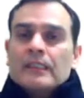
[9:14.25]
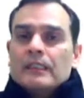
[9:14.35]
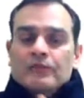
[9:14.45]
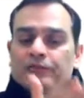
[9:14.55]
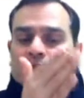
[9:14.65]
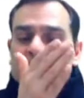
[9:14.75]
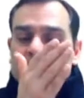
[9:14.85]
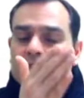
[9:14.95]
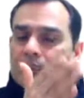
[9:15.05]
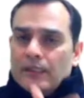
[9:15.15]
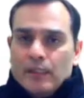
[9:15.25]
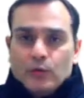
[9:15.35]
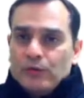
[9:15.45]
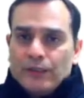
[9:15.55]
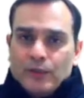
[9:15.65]
If you said,
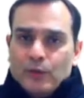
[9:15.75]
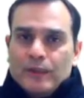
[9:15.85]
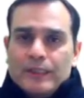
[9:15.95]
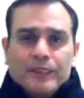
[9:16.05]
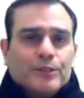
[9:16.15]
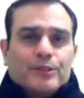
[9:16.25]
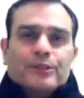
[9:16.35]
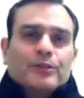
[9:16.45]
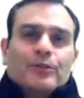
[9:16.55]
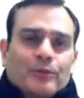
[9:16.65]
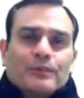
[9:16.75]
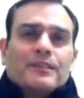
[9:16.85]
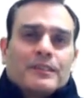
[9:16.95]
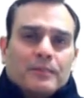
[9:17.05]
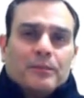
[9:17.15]
no, there are no errors, you go to the
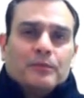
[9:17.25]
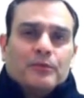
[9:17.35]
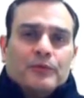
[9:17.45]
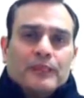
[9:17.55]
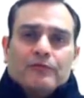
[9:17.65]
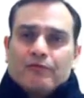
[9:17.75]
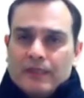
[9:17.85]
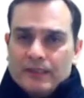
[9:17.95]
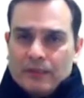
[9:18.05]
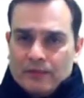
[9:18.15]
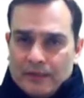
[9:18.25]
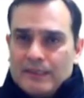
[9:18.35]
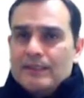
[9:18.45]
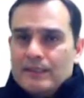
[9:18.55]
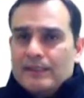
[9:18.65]
step number 3 and find out,
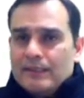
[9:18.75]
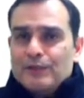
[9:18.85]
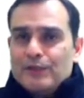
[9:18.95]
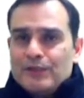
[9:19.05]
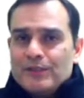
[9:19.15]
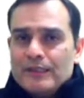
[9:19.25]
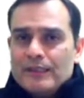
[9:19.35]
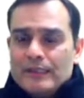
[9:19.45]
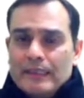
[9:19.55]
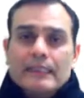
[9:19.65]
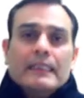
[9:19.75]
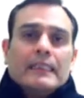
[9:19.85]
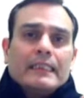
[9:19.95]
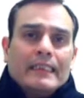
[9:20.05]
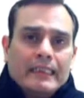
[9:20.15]
is there a consistency
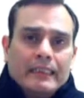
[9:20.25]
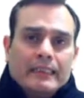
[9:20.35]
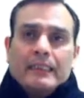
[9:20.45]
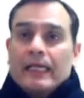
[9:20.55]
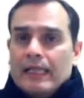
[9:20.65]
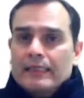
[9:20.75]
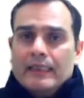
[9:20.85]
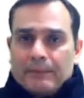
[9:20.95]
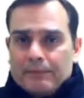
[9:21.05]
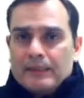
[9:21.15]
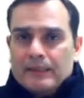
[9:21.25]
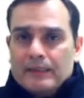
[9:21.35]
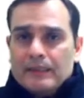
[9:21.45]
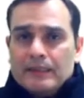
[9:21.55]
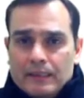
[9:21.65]
in the IGAP and the
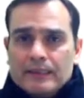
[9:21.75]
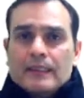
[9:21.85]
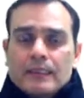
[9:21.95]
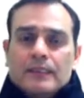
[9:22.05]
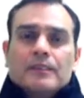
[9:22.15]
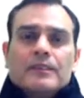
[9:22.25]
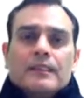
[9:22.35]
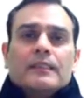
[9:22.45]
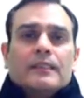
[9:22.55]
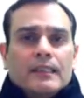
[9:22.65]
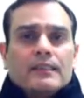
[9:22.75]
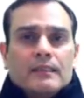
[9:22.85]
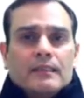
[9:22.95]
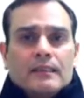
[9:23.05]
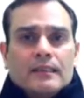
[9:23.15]
Ind AS? You said, yes,
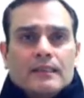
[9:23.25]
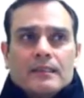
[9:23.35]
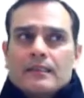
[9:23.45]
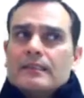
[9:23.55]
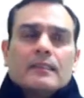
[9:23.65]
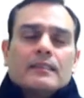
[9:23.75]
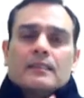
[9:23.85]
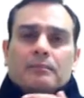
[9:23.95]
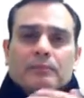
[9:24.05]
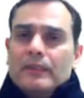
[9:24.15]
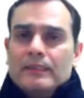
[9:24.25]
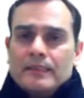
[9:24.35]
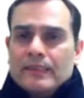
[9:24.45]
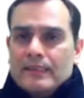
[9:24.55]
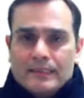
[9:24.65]
there is a consistency. Please
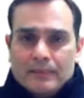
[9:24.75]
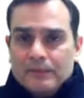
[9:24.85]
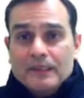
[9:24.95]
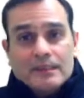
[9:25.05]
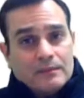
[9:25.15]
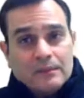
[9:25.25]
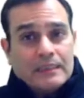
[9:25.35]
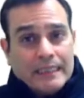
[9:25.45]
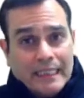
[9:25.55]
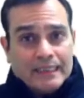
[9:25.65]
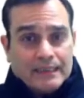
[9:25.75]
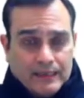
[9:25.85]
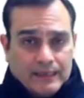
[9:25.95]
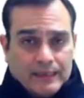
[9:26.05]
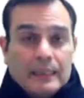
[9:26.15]
accept the estimates as it
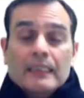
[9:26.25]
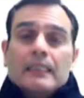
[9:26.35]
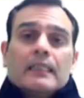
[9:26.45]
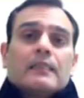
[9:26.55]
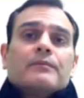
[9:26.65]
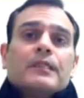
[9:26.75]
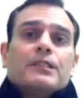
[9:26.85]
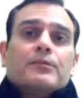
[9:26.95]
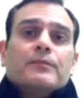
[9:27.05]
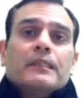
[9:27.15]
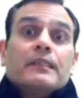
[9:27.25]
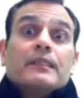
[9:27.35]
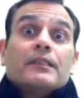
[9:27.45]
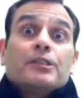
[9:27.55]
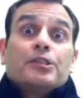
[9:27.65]
is. Otherwise, make
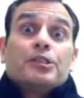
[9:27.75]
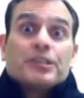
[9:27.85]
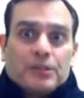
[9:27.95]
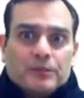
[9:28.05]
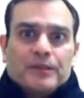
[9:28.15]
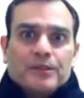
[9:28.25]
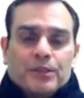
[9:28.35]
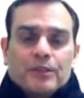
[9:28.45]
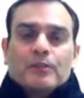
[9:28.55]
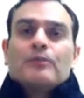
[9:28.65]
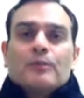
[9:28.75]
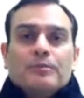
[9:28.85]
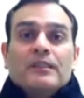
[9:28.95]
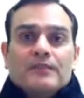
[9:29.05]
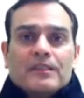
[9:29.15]
adjustments to the
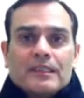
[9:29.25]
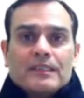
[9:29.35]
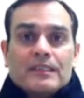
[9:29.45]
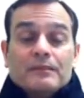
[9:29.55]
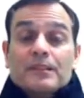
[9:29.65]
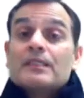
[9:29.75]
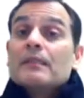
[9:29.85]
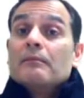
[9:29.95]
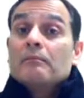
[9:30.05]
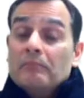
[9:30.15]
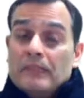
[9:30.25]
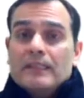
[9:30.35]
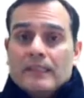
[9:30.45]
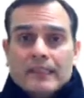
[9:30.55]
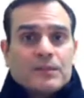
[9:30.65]
previous estimates
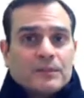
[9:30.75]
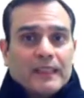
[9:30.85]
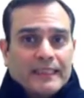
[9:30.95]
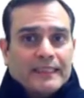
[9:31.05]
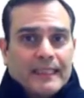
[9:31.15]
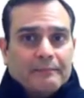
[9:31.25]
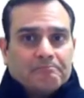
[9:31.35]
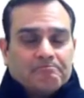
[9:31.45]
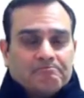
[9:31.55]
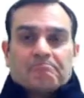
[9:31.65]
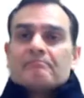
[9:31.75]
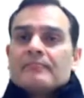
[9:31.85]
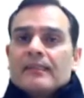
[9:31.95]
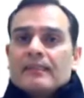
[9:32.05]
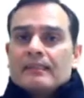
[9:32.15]
made as per IGAP.
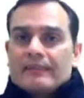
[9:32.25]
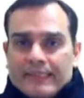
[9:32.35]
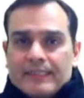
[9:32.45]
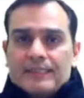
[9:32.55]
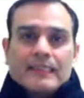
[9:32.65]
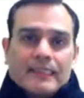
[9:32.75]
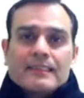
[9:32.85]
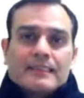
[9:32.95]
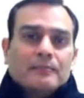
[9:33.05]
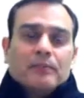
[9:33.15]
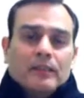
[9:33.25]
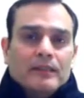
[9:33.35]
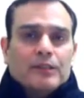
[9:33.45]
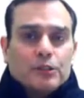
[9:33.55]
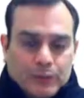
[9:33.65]
That is as simple
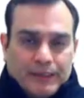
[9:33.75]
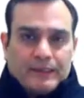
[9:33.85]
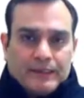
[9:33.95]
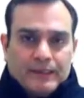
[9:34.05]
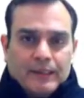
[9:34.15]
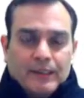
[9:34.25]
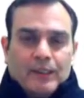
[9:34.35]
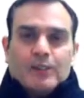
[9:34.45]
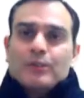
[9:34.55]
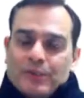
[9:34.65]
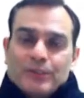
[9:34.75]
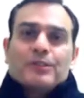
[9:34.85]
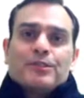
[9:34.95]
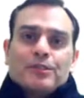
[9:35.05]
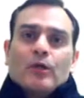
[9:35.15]
and straight. So this
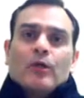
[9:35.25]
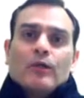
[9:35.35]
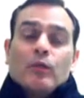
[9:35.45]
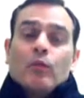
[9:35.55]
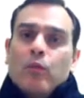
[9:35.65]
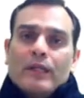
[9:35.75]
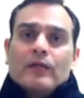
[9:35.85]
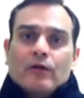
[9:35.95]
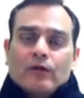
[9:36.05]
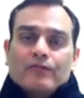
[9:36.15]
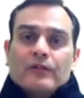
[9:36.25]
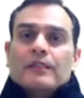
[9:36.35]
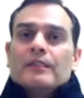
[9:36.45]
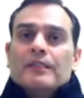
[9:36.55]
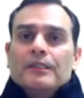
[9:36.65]
is on one of
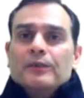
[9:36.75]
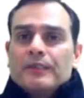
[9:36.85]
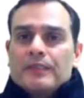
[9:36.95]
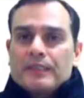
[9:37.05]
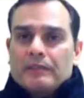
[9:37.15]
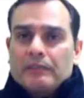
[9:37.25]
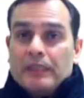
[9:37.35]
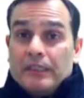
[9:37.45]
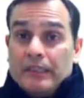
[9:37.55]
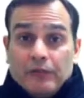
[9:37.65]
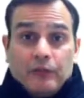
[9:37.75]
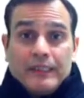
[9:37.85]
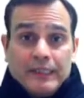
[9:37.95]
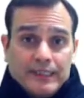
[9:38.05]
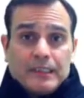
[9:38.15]
the, you can say,
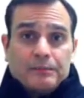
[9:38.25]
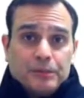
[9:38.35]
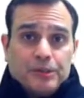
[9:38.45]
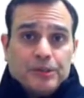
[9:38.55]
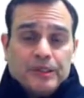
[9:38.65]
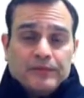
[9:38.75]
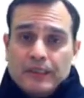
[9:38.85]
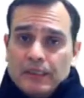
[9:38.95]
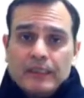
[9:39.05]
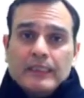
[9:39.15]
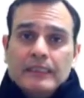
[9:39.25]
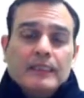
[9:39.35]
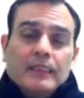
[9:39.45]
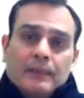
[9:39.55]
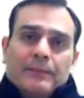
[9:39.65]
mandatory exceptions given in
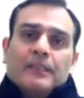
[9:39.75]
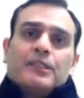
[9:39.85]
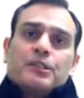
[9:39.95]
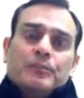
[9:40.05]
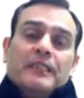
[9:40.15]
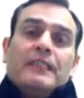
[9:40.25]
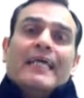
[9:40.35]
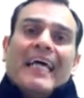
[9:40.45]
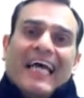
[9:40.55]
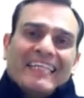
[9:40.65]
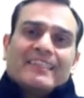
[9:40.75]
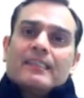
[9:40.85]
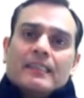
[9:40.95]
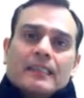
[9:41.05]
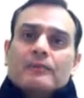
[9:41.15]
the Appendix B at
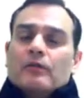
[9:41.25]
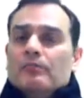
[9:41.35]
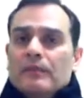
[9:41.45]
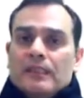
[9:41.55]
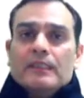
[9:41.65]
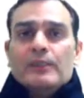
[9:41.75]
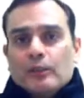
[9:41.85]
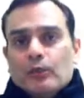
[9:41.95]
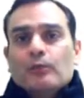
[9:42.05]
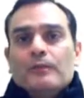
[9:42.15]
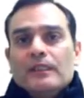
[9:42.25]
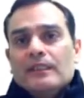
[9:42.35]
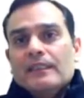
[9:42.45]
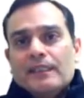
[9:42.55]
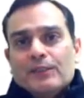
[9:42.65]
the time of making the opening
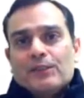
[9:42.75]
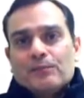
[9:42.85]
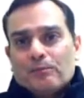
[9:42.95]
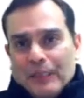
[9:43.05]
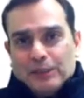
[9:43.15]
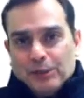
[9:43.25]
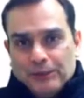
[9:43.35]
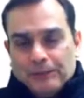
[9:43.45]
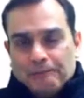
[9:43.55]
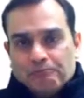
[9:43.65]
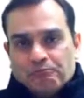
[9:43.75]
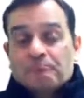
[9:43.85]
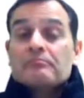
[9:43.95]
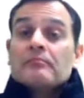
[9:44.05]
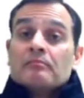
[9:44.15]
Ind AS balance sheet.
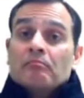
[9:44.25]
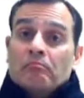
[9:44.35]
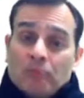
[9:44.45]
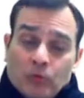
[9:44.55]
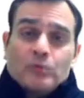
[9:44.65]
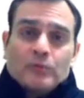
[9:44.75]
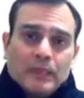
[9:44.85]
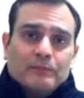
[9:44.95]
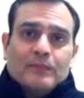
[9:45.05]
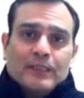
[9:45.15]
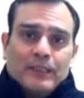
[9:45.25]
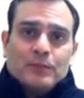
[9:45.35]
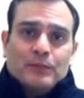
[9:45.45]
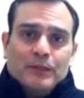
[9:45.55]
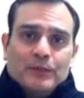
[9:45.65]
More to come in the
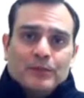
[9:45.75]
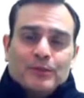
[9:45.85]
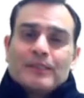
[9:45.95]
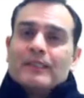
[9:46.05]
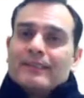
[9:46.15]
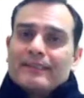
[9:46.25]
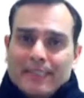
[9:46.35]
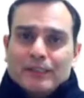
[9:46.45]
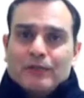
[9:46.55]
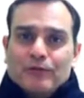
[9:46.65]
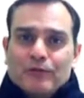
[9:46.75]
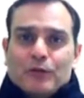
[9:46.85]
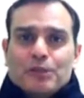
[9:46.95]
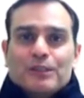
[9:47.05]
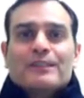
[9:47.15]
next videos. Thank you for
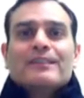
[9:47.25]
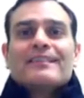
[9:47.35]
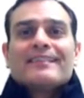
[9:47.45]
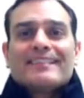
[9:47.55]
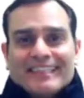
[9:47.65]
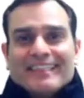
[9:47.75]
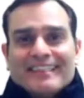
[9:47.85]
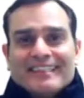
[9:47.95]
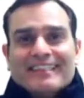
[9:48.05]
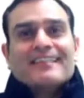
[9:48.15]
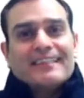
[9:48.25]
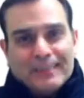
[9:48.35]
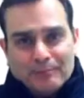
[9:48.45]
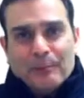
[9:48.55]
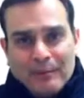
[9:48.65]
watching. Take care
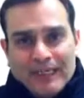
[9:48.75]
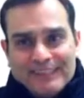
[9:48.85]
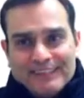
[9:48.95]
and bye-bye.